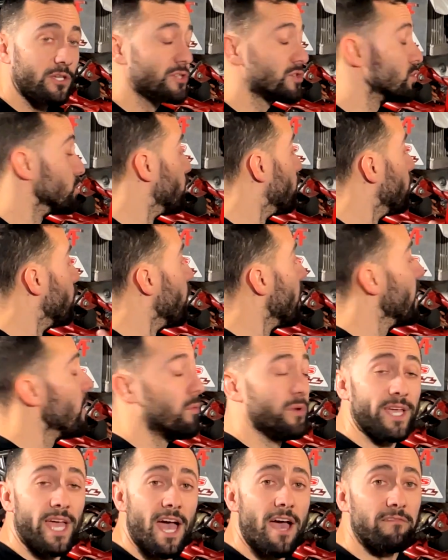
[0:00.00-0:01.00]
So what
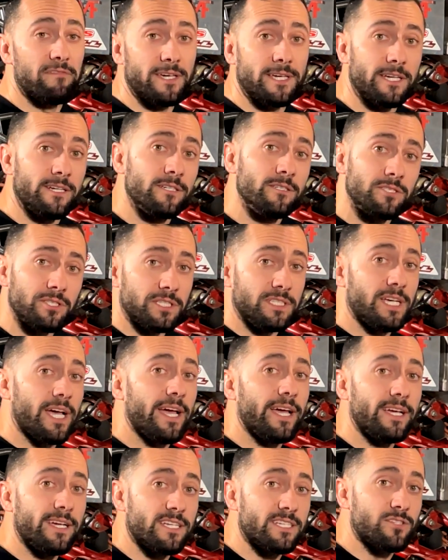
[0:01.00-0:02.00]
we have here
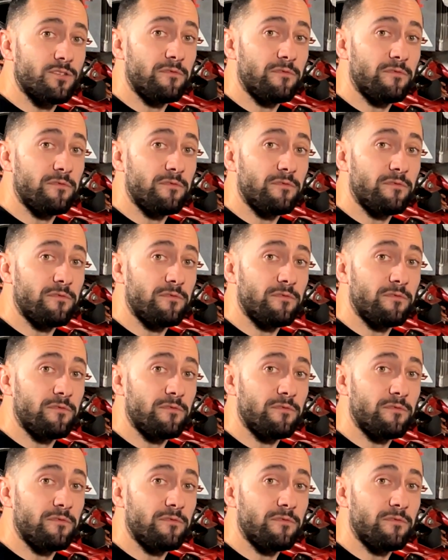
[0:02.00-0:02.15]
today is a